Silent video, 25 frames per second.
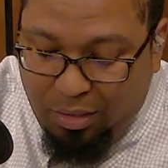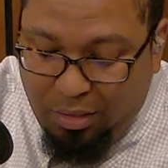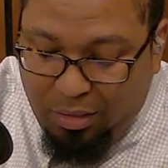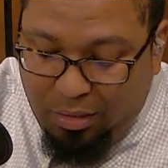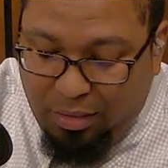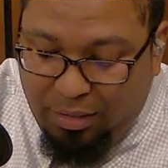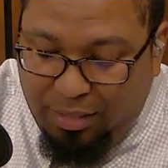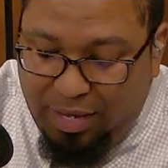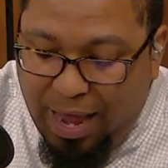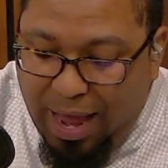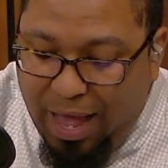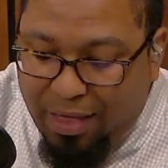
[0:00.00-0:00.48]

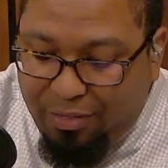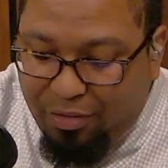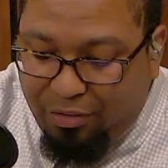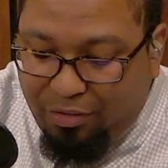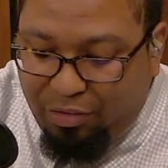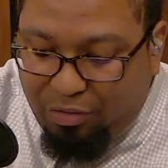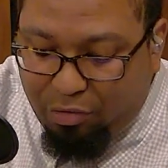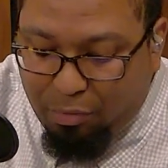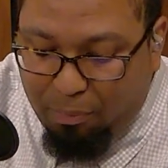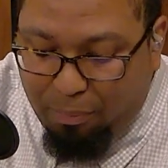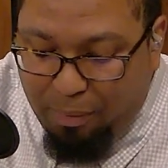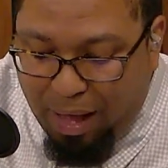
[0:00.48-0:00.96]
gathers
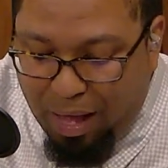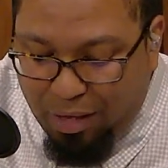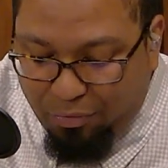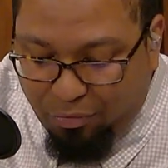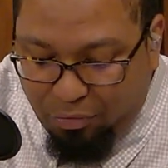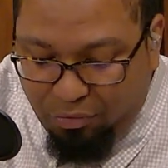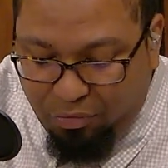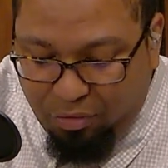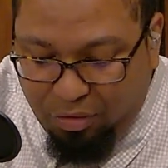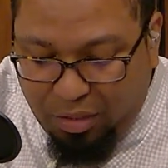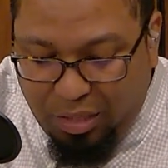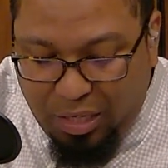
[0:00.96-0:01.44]
his
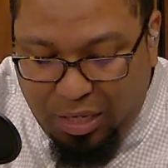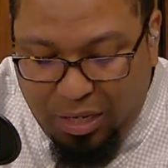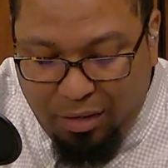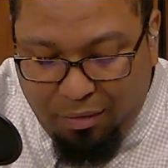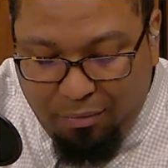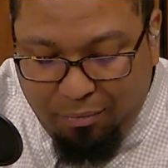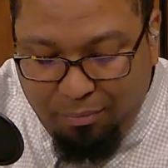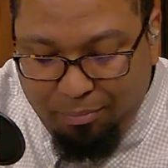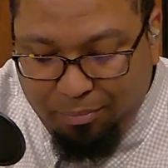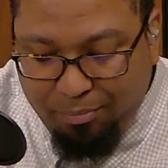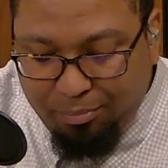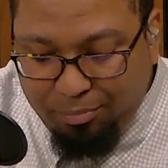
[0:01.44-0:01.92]
apostles again.
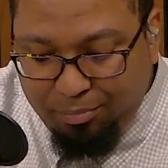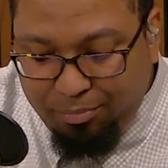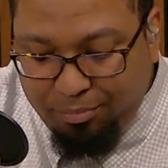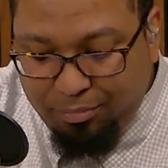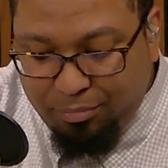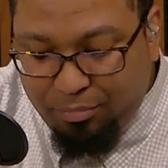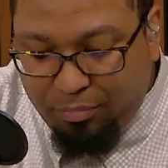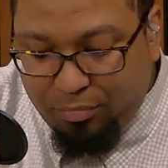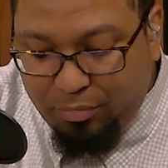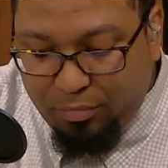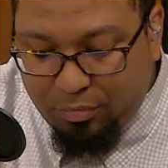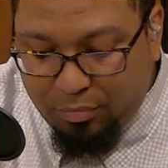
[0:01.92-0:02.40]

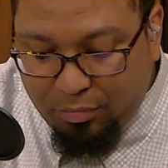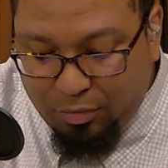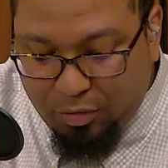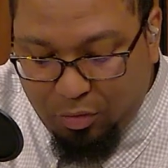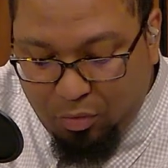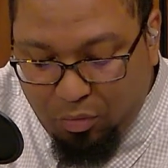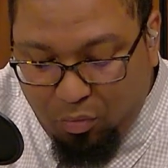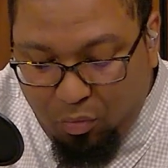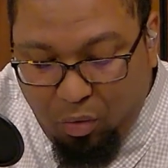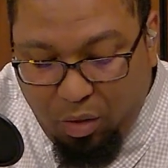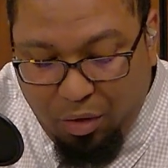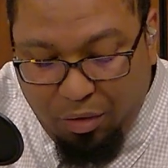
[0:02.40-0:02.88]

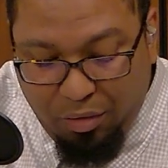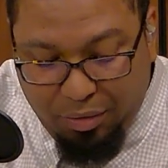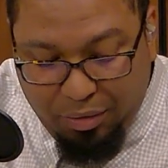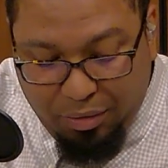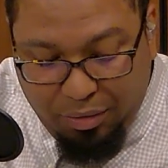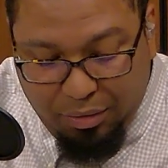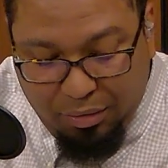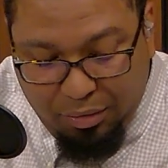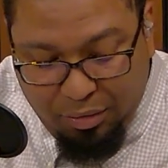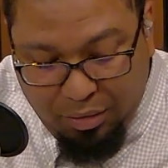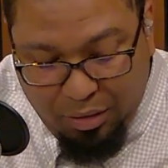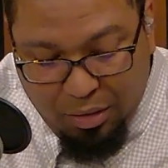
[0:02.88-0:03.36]
Well,
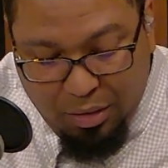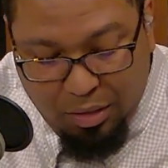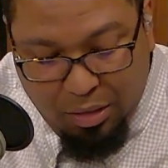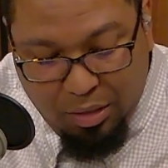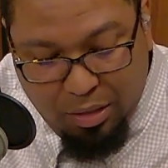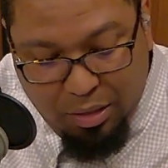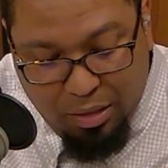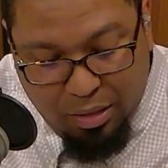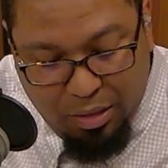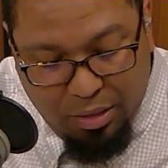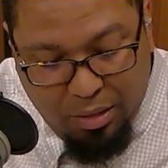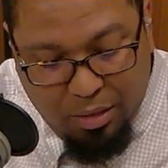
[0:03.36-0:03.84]

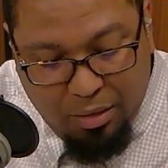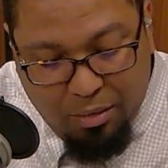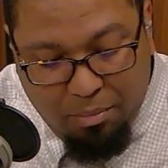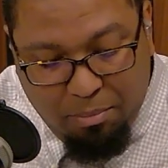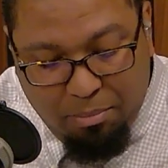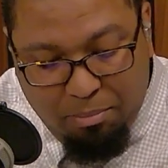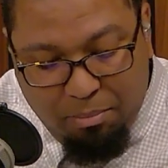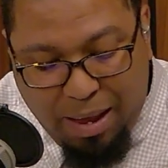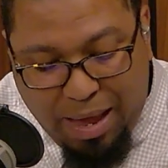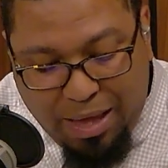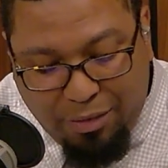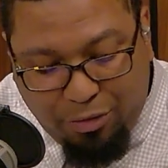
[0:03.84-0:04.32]

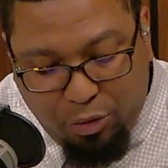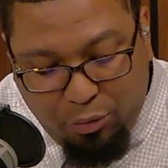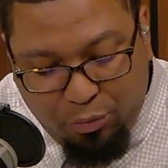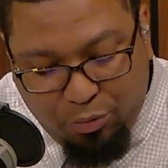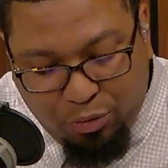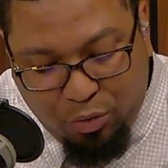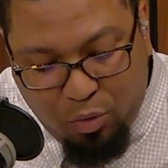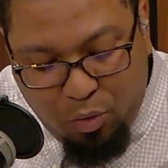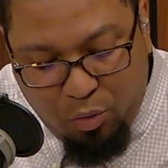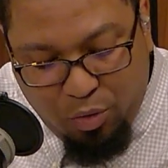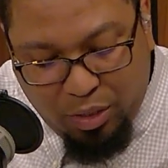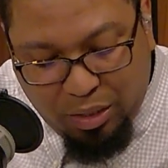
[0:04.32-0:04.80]
Matthew's
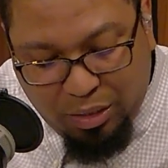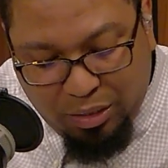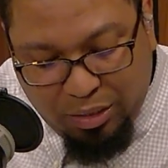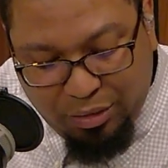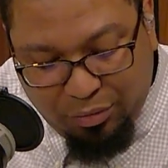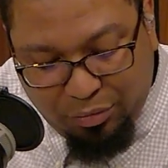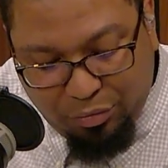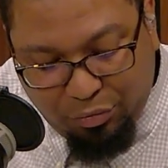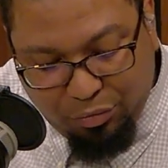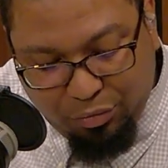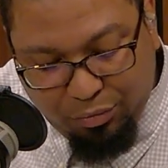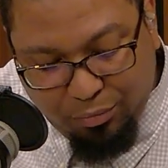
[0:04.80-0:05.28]
recording
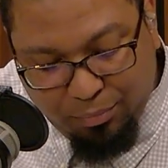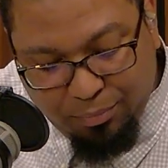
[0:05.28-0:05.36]
this